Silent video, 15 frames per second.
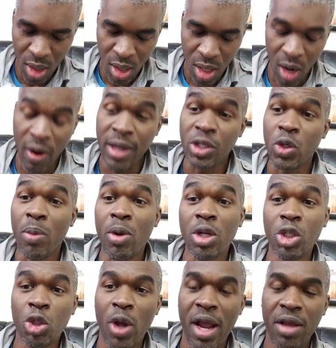All right, so I'm gonna
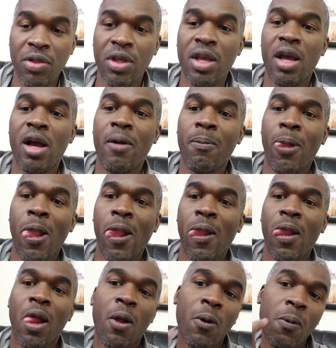try the um,
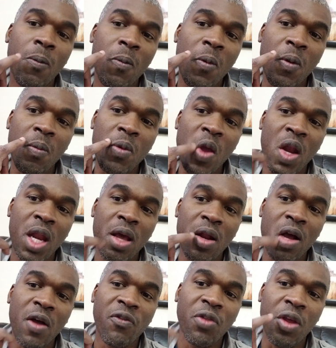get that
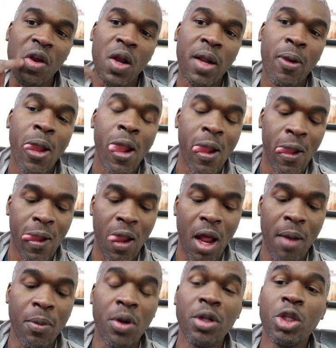off there.
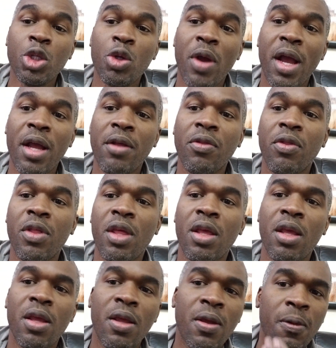I'm gonna try
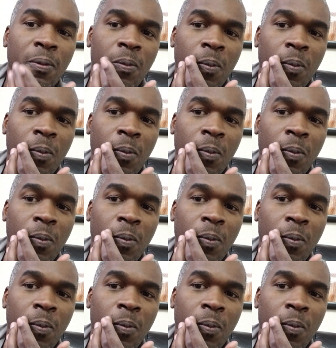the